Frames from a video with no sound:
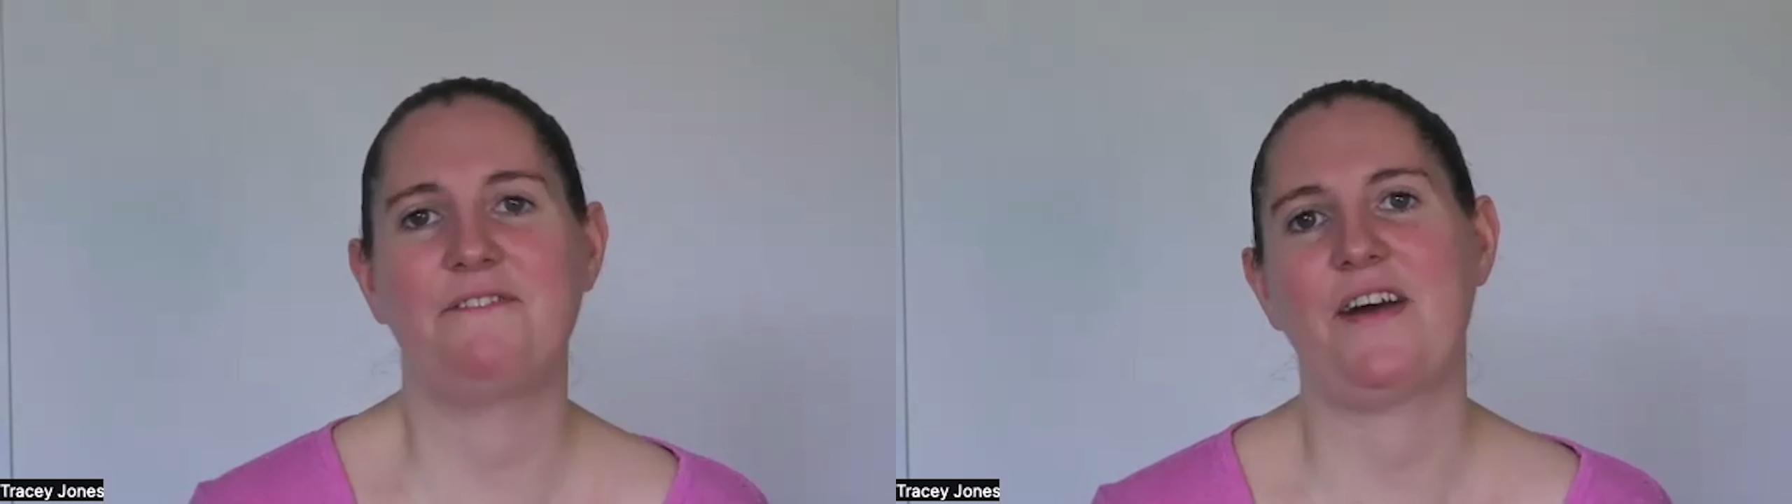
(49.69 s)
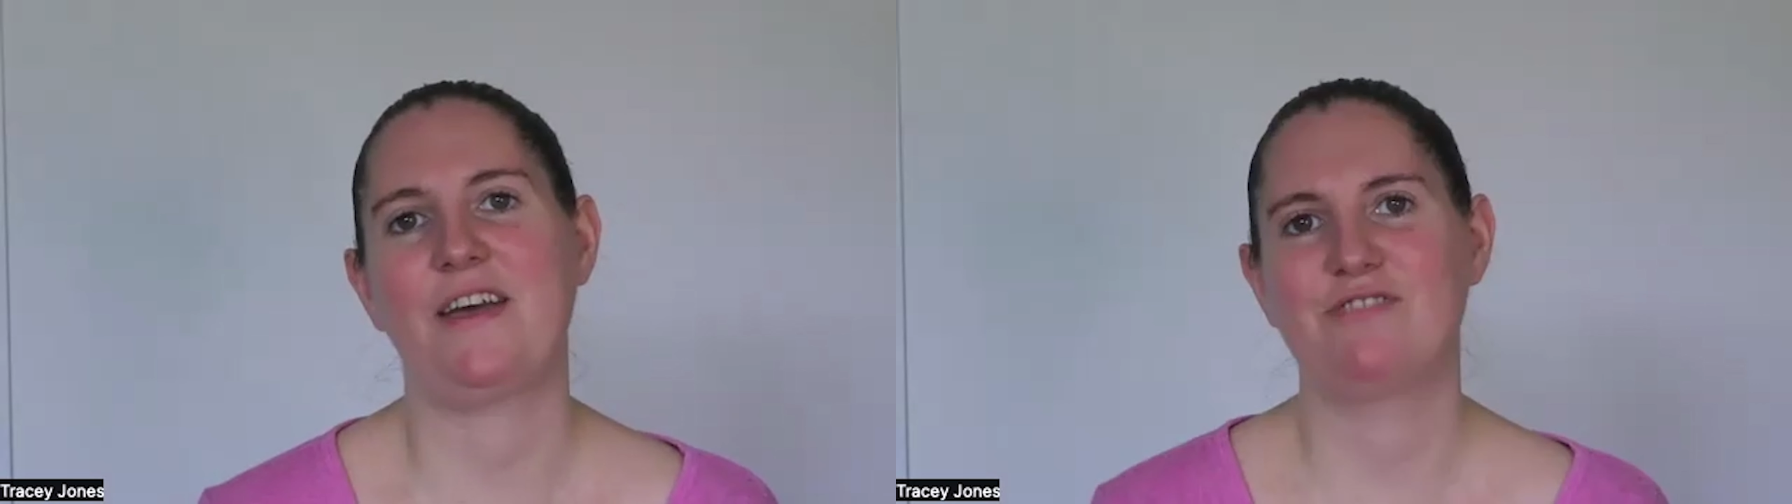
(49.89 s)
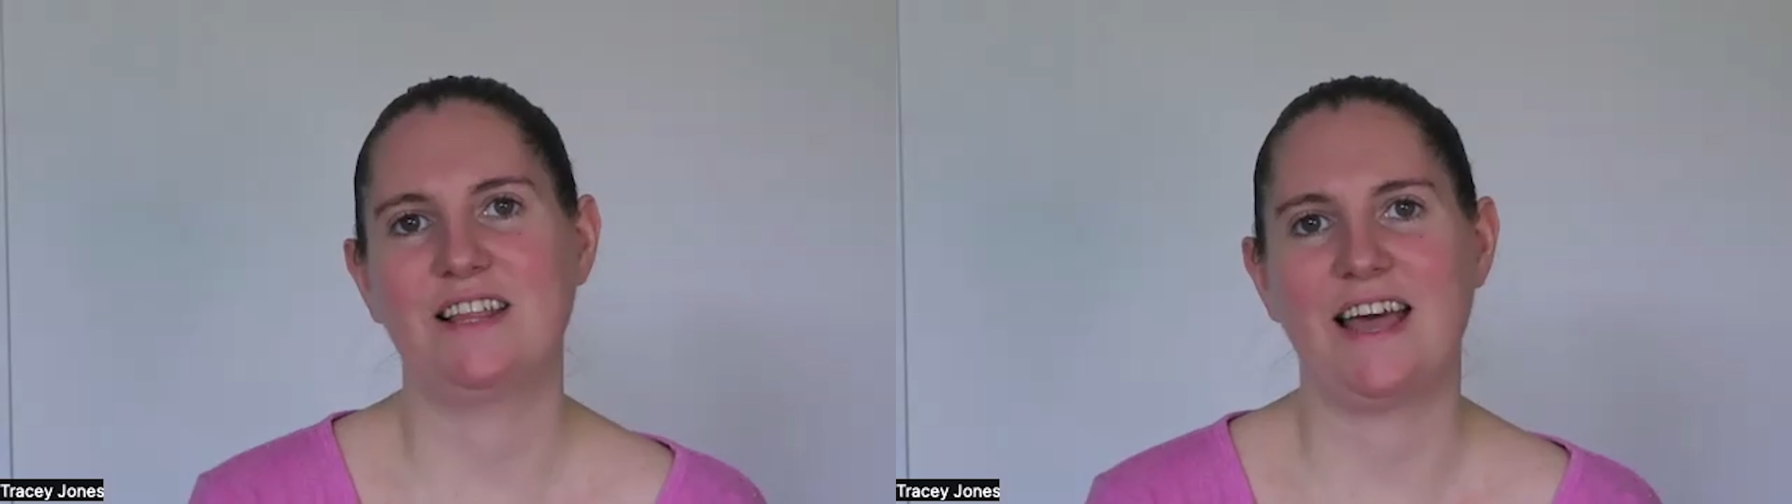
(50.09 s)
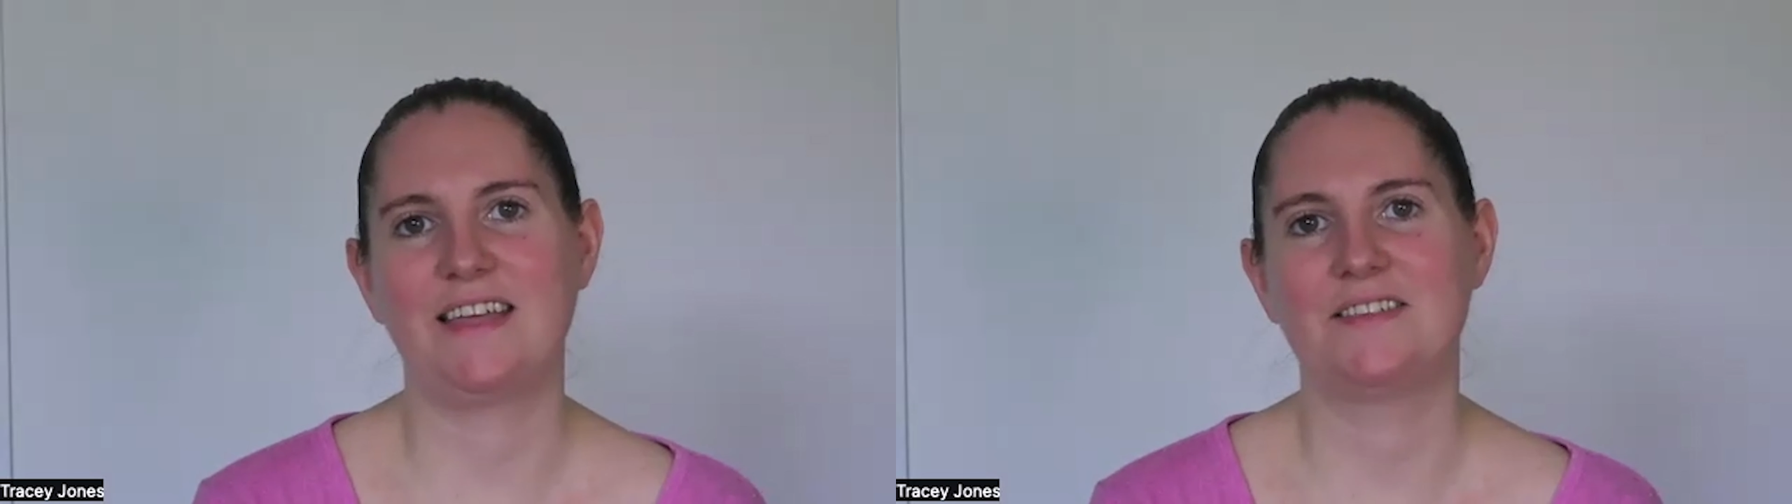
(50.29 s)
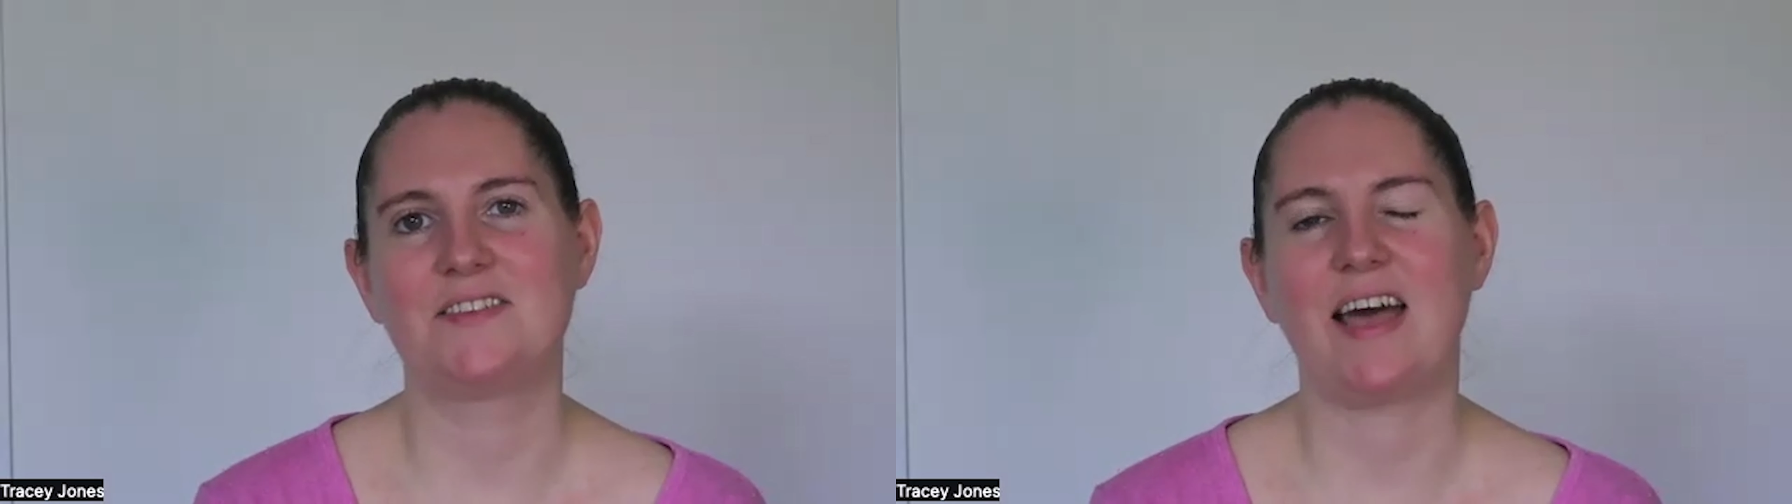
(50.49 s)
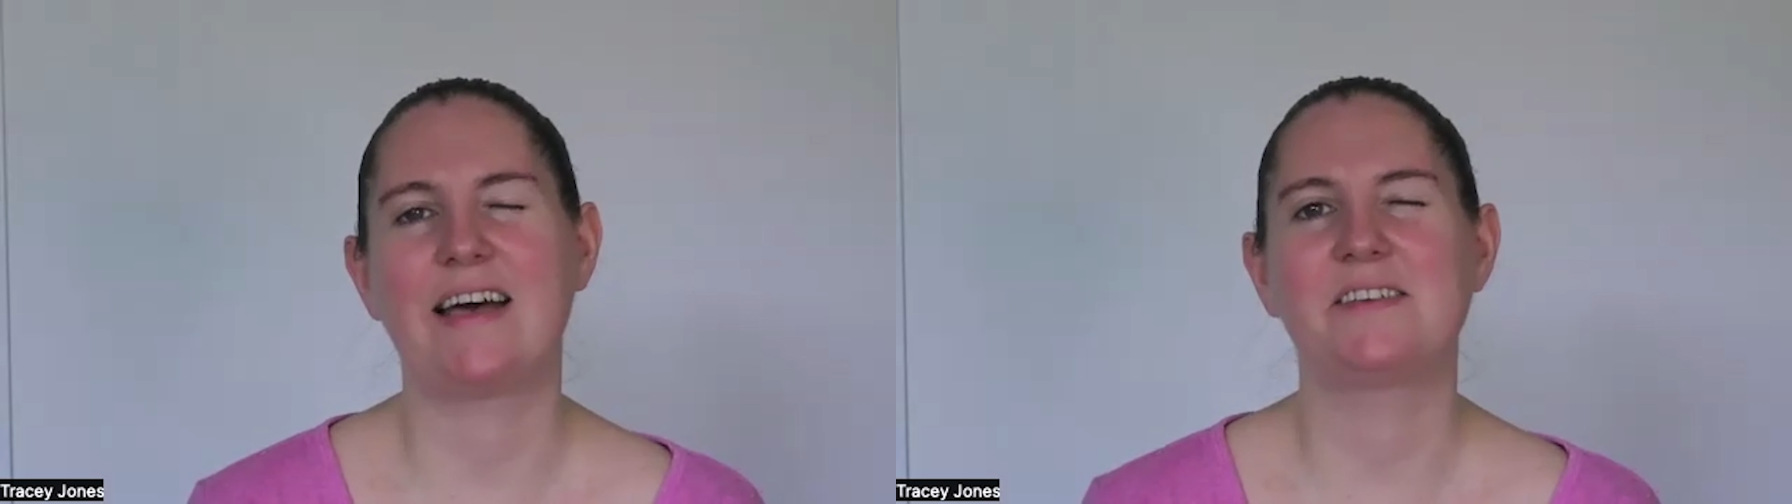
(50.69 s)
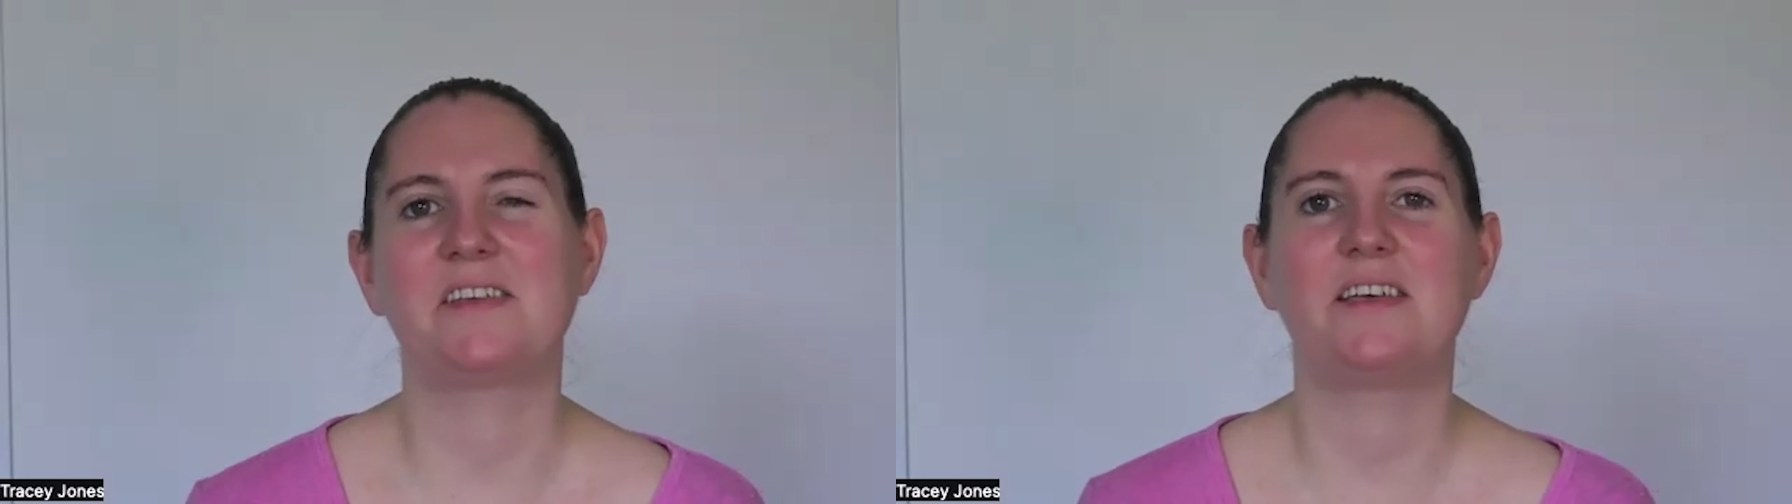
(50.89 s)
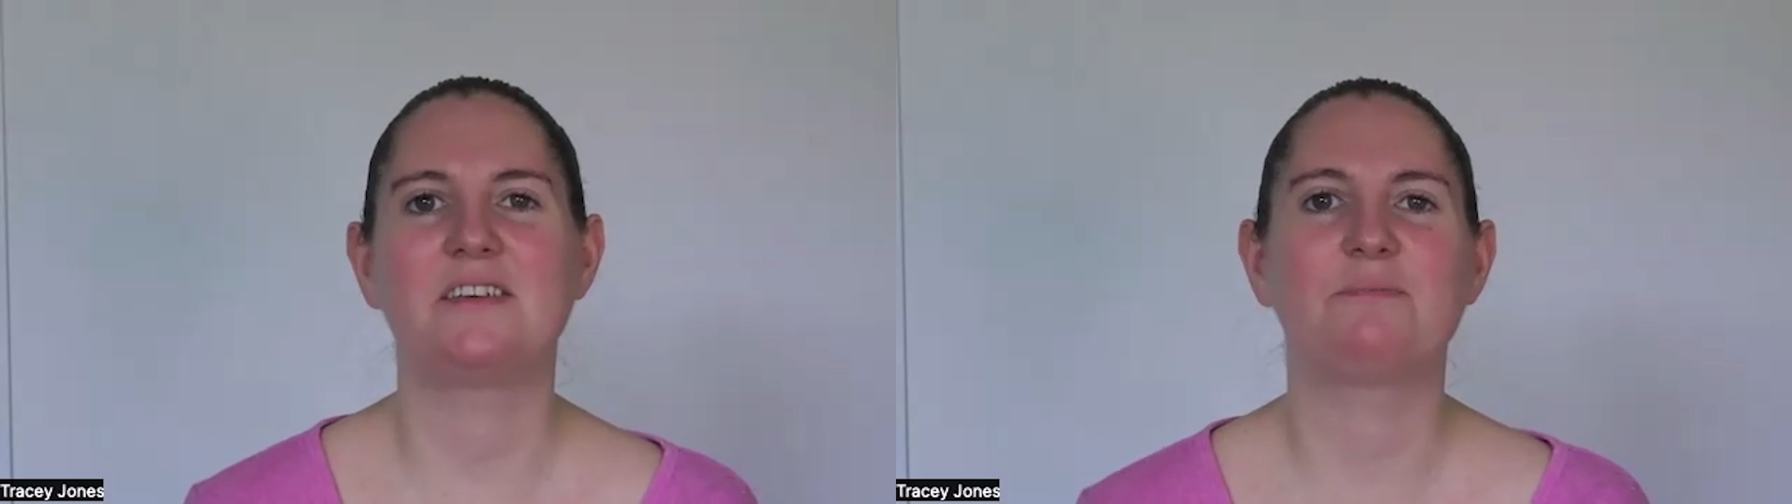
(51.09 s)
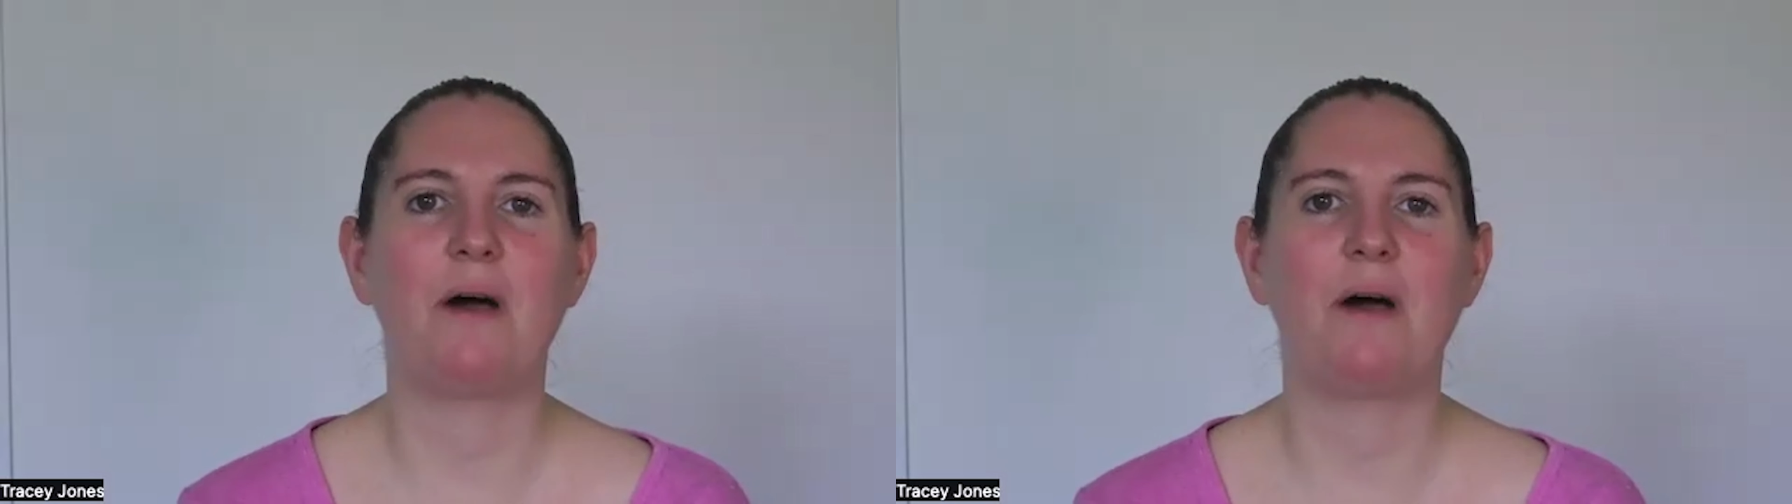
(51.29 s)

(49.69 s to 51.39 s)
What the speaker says: favourite lens as it is